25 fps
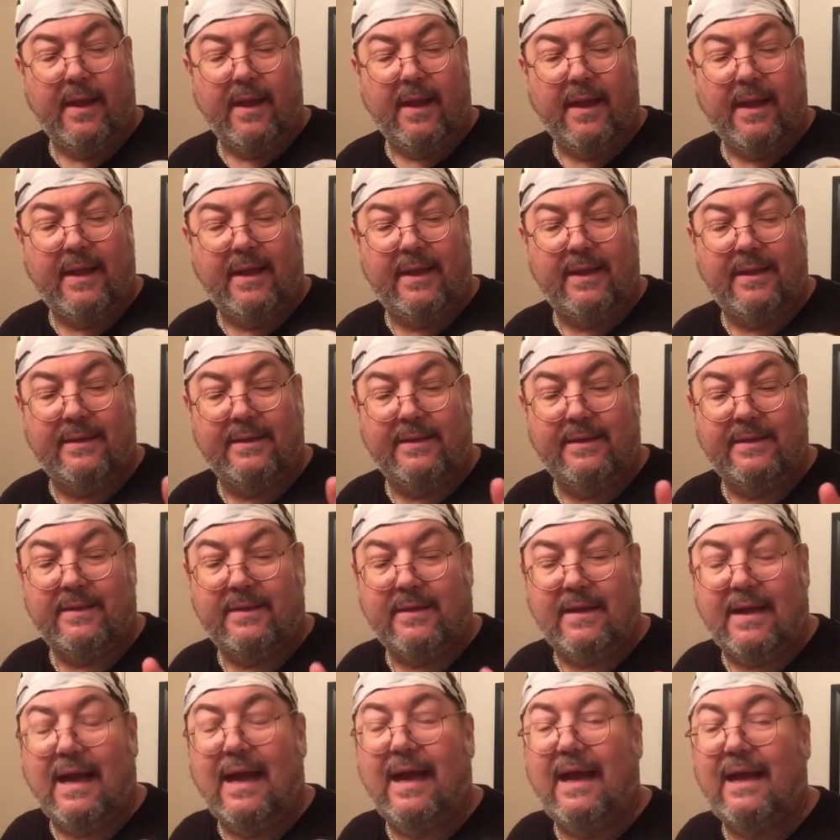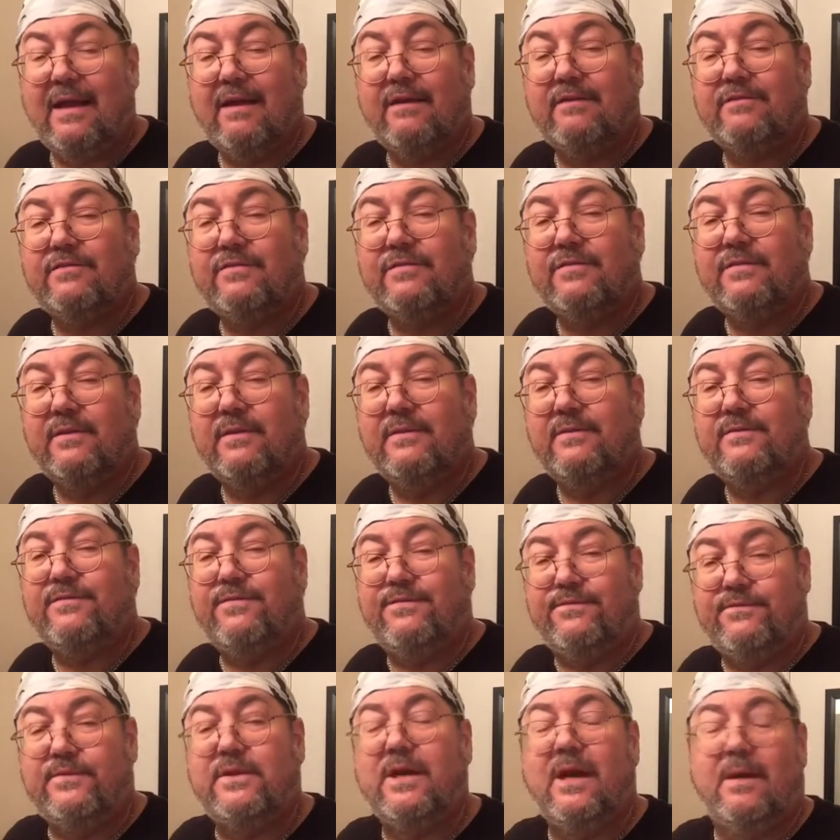and I have
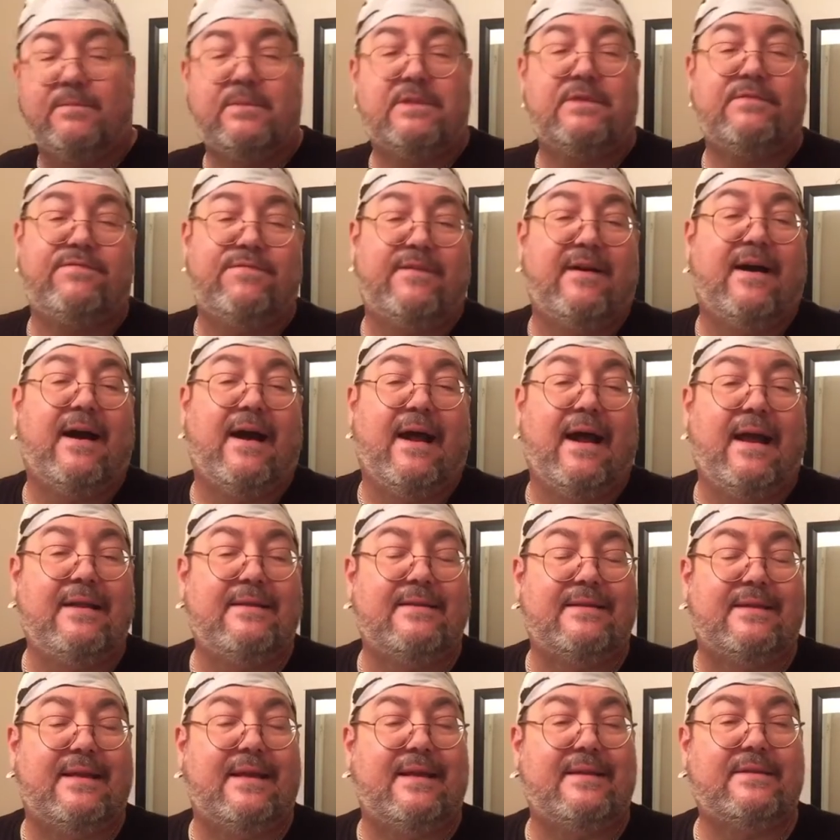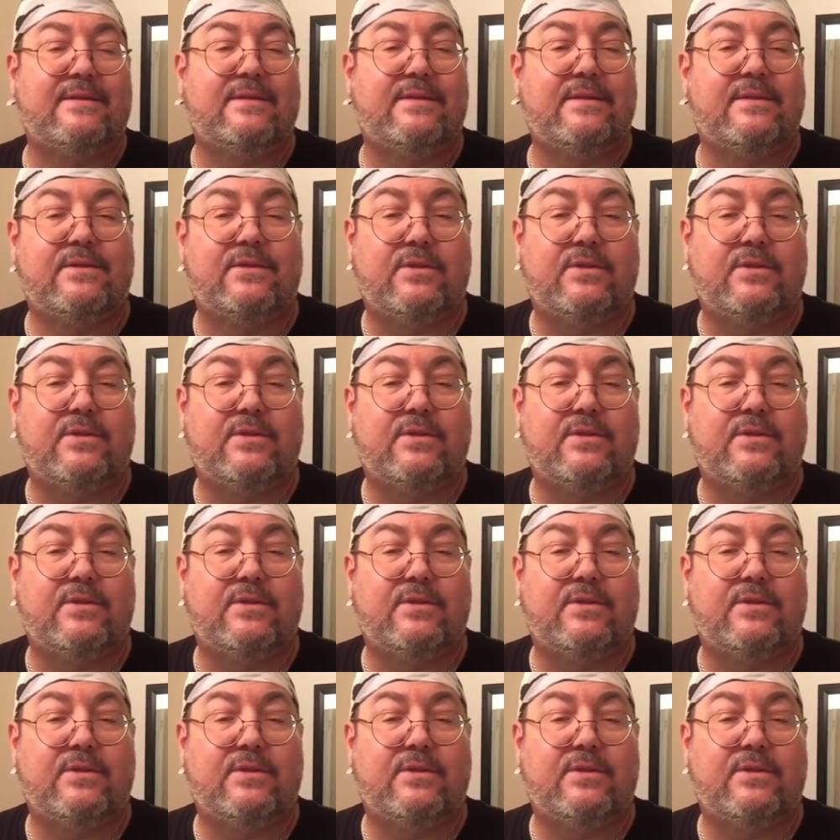come to find that